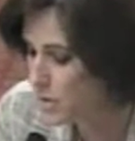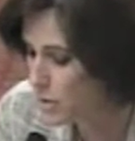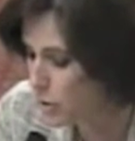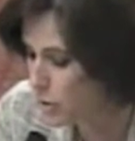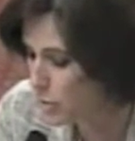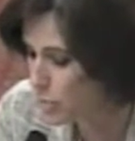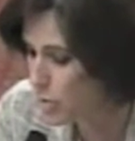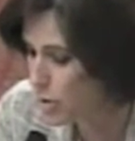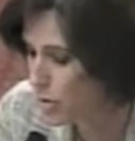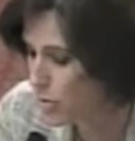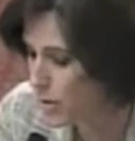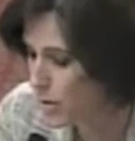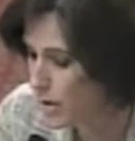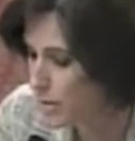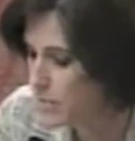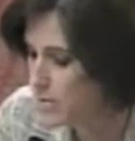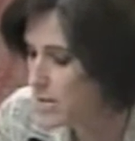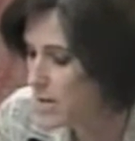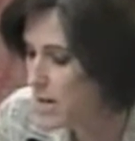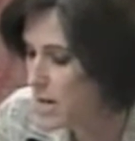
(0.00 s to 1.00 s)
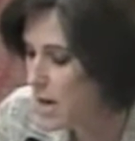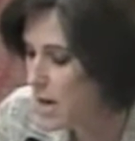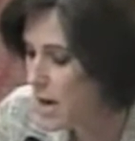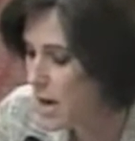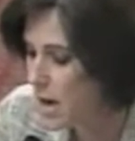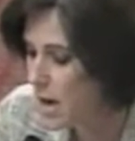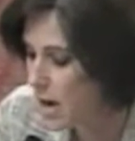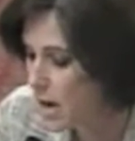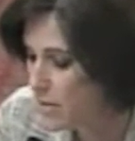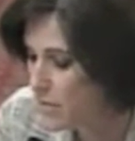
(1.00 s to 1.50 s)
Alert programs
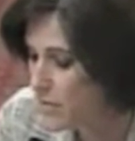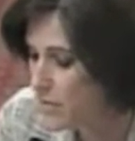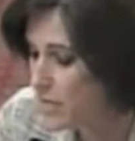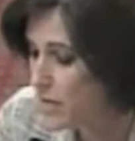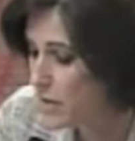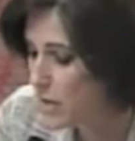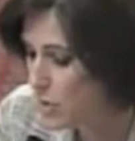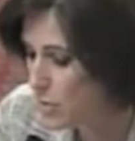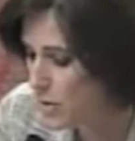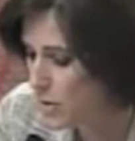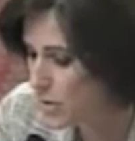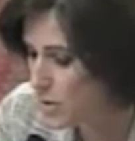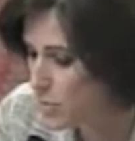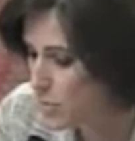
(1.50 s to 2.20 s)
of the U.S.